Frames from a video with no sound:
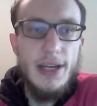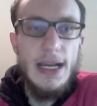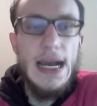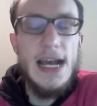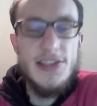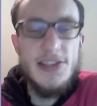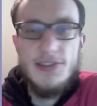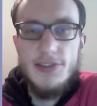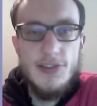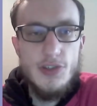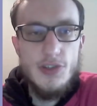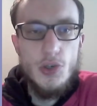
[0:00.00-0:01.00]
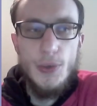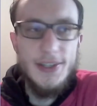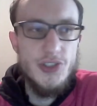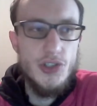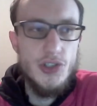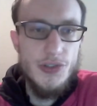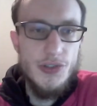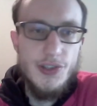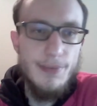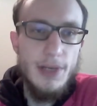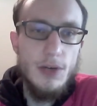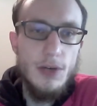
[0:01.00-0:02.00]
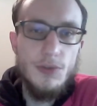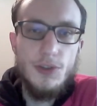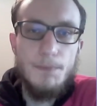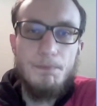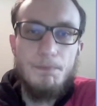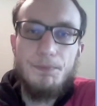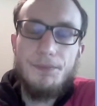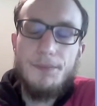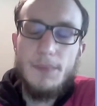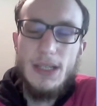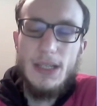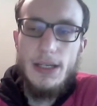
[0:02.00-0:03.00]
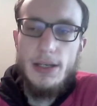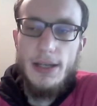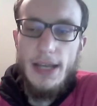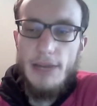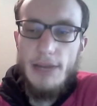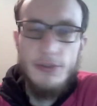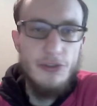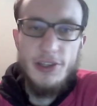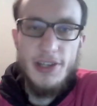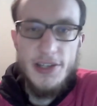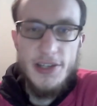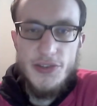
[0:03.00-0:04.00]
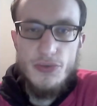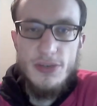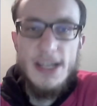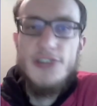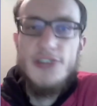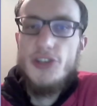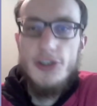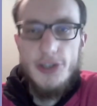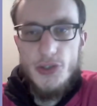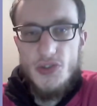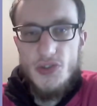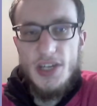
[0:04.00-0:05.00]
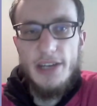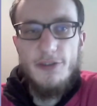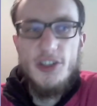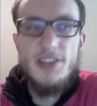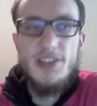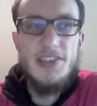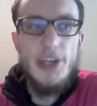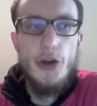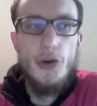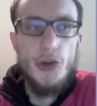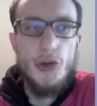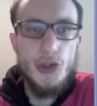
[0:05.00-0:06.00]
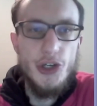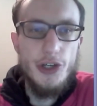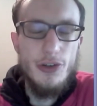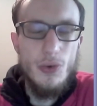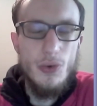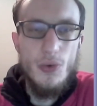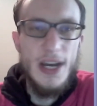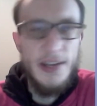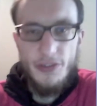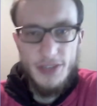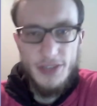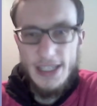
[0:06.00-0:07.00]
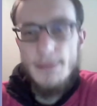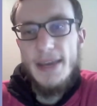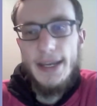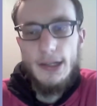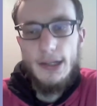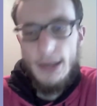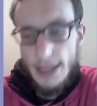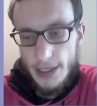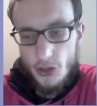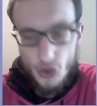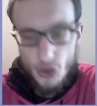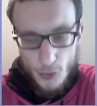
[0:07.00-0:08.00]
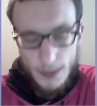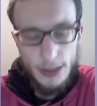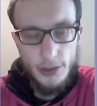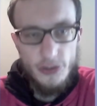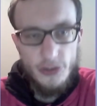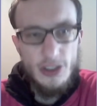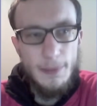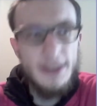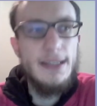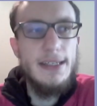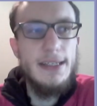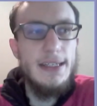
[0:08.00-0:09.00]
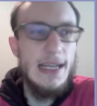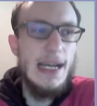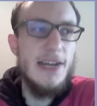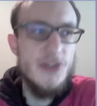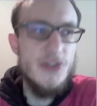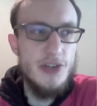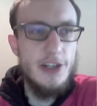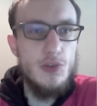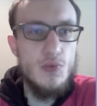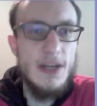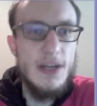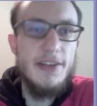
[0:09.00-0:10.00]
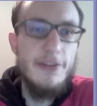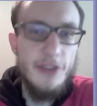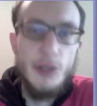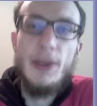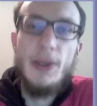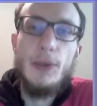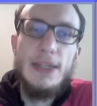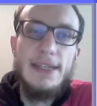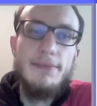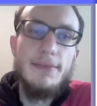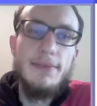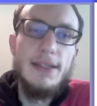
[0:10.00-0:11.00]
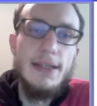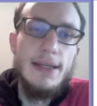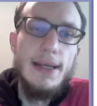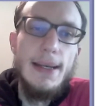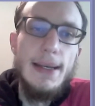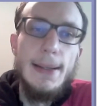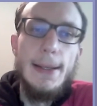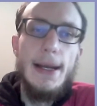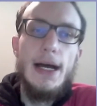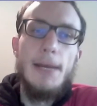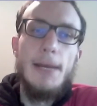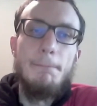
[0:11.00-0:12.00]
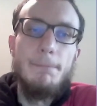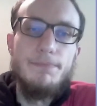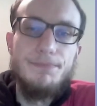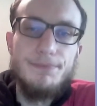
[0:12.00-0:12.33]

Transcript: ask us questions about everything that is related to studying physics here, or you can write us an email and we'll typically answer it relatively quickly. And